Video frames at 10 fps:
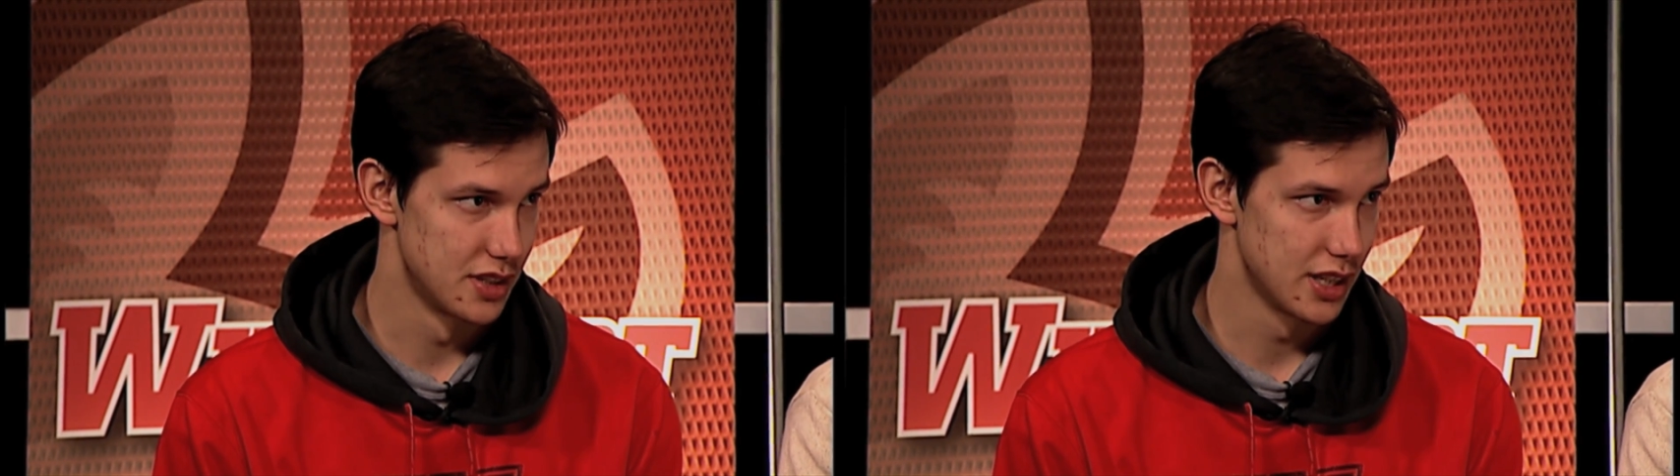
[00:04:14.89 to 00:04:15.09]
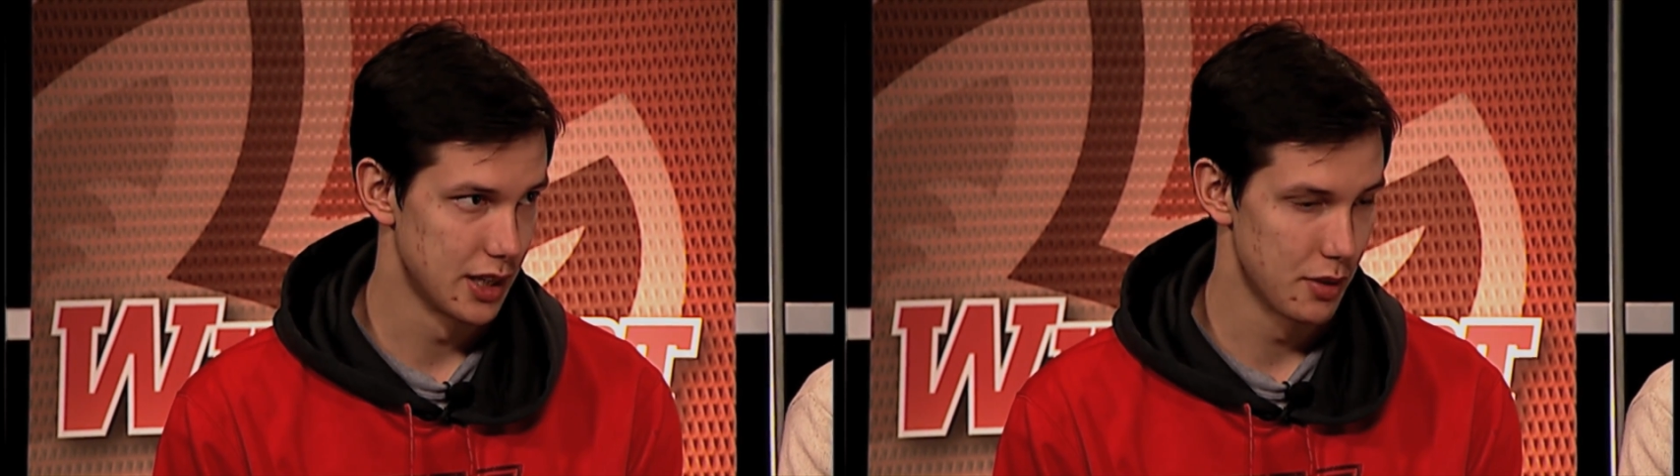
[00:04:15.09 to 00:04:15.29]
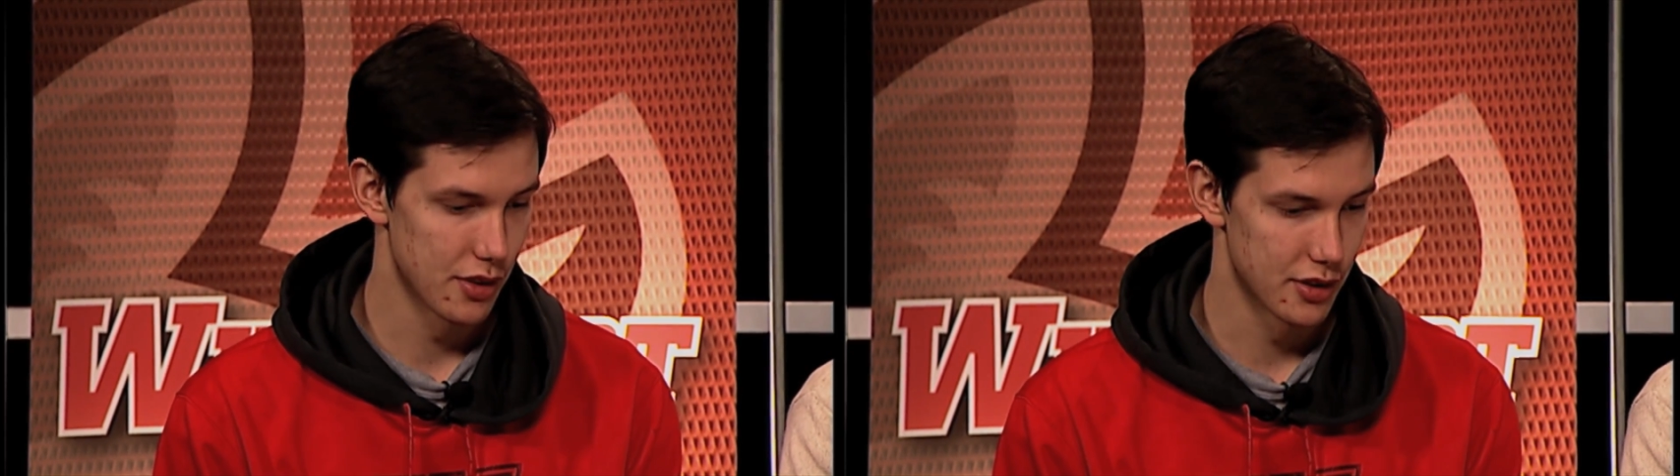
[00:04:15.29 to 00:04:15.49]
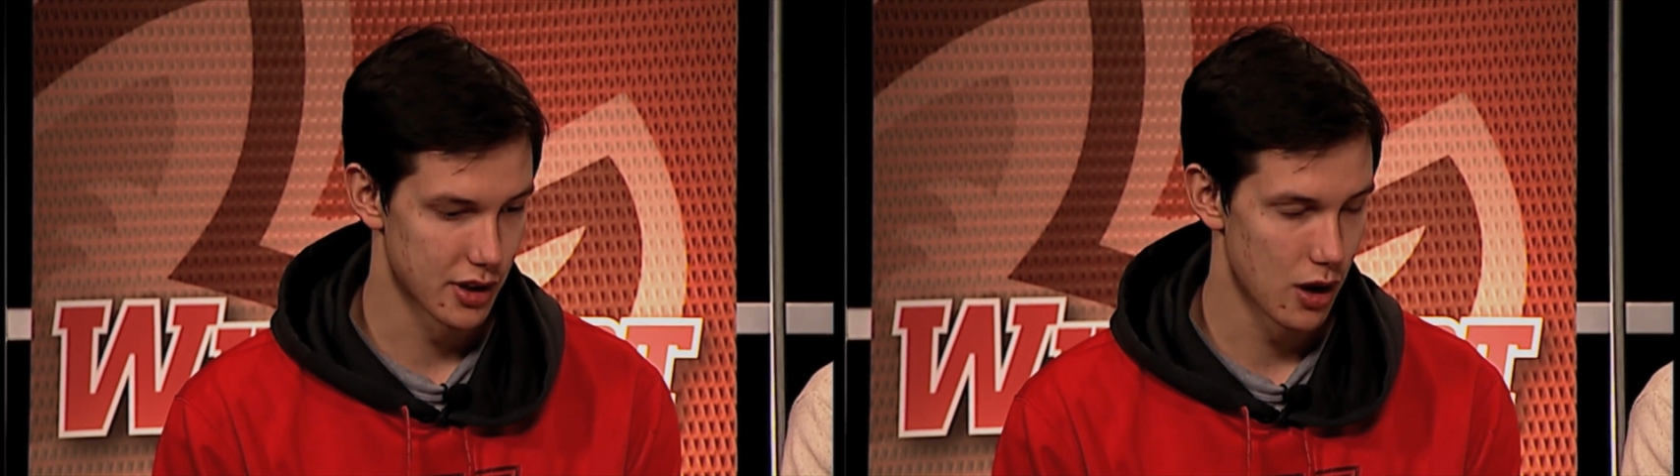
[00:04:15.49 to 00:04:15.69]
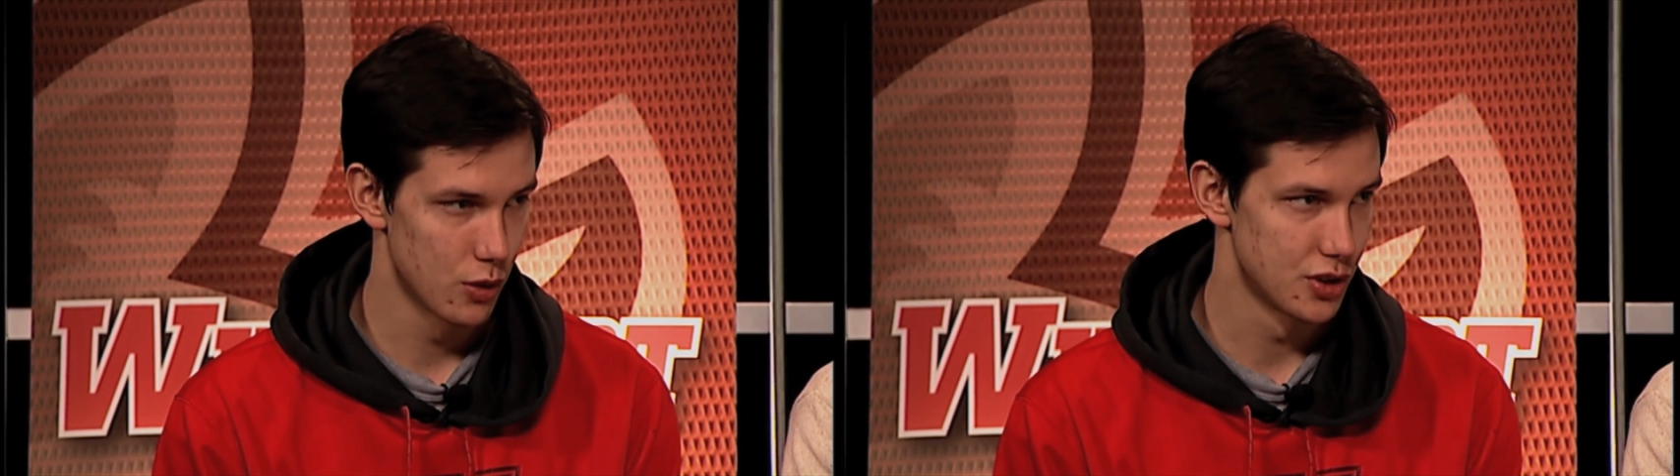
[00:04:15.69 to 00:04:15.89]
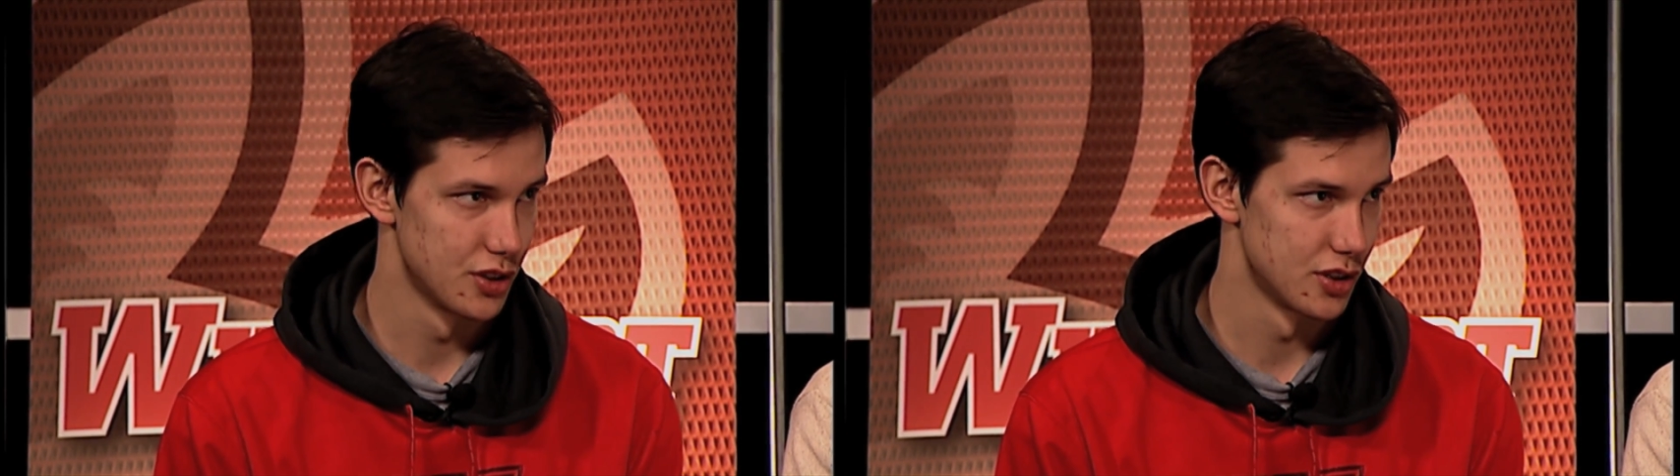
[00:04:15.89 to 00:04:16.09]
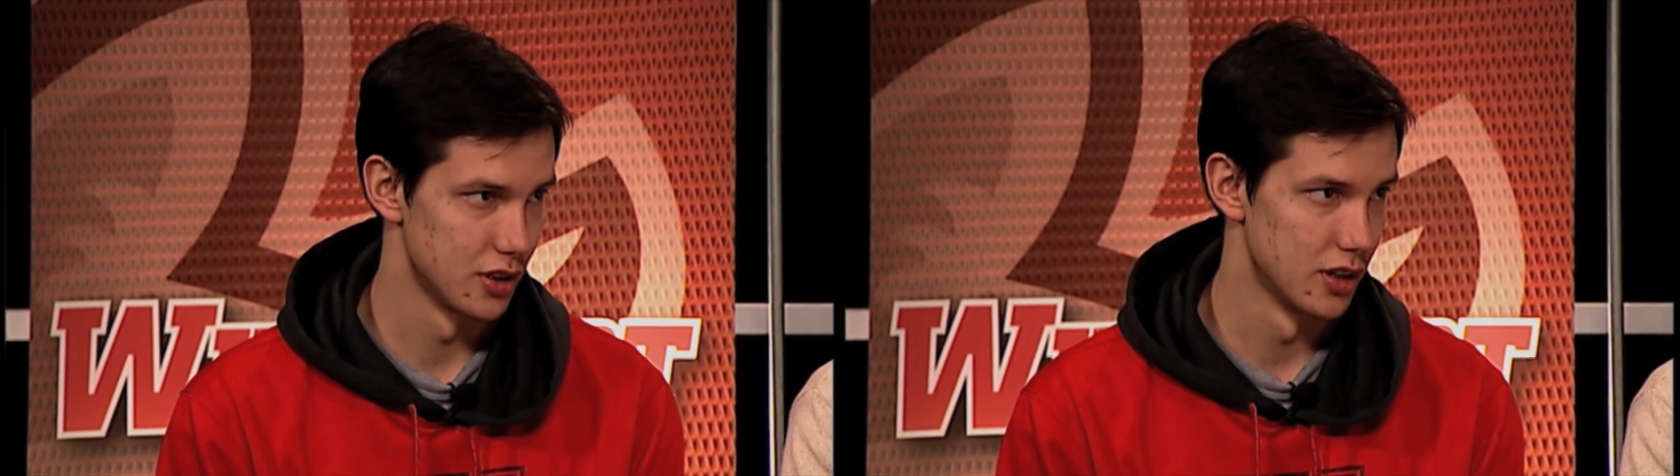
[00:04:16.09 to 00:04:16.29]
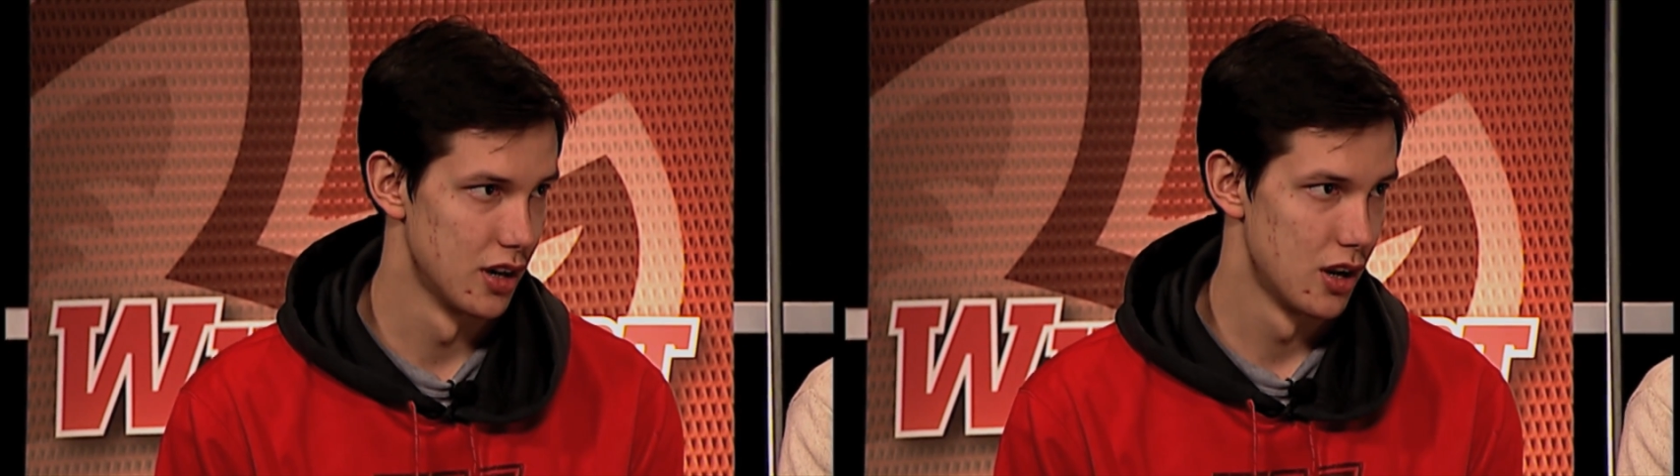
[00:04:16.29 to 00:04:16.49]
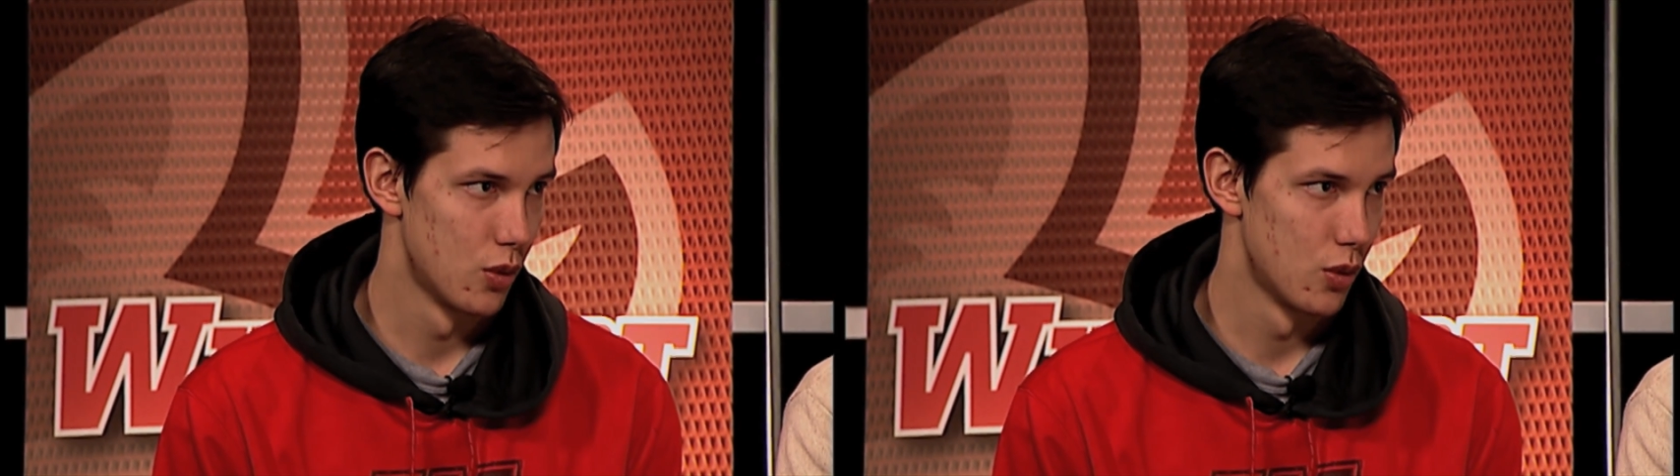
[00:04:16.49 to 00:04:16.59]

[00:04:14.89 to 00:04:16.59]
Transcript: team, either the coaches or